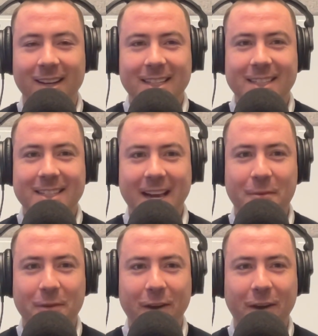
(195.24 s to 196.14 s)

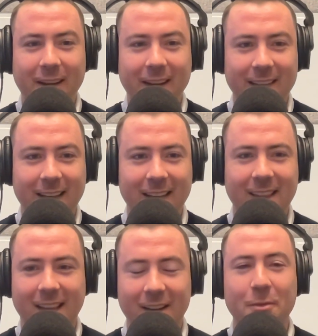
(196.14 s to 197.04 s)
Sam Kerr hit that
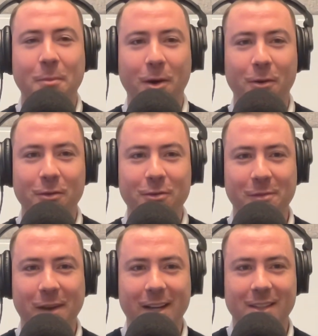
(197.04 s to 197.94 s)
thunderbolt
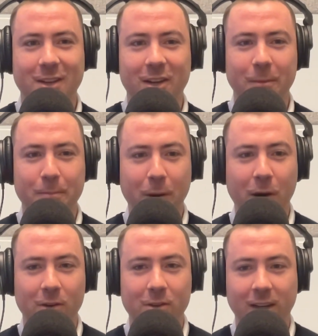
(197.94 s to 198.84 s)
from outside the
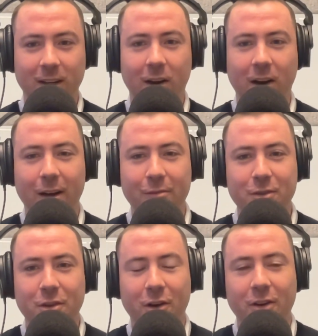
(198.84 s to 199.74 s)
box, like I have
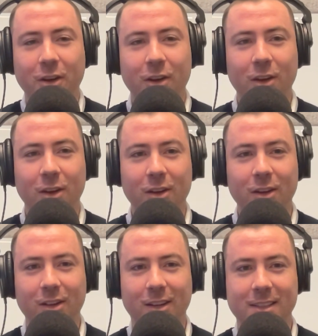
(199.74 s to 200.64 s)
not heard
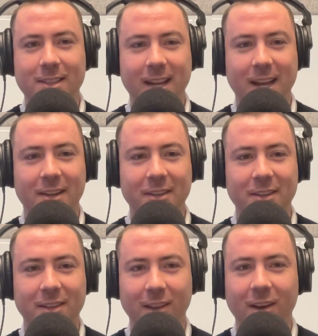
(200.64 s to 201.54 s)
a sound
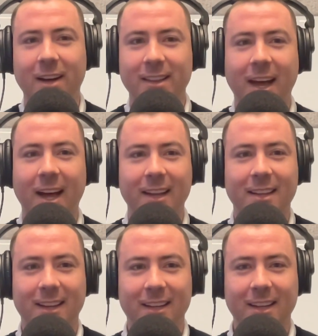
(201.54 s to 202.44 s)
like that.
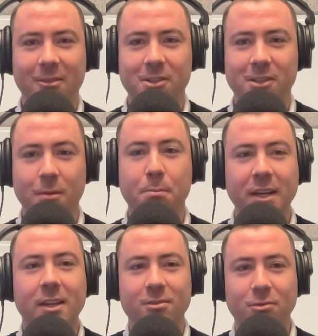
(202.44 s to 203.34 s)
Like it was the
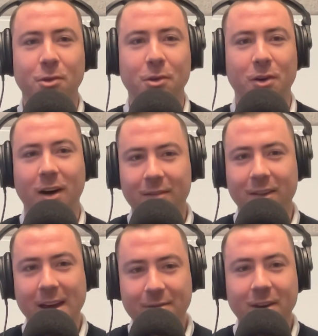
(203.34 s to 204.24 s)
biggest roar I've
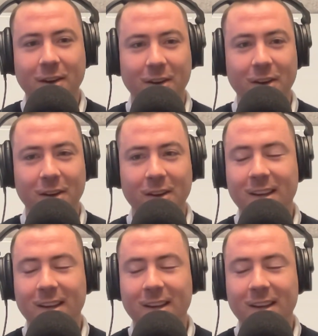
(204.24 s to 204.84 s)
ever heard,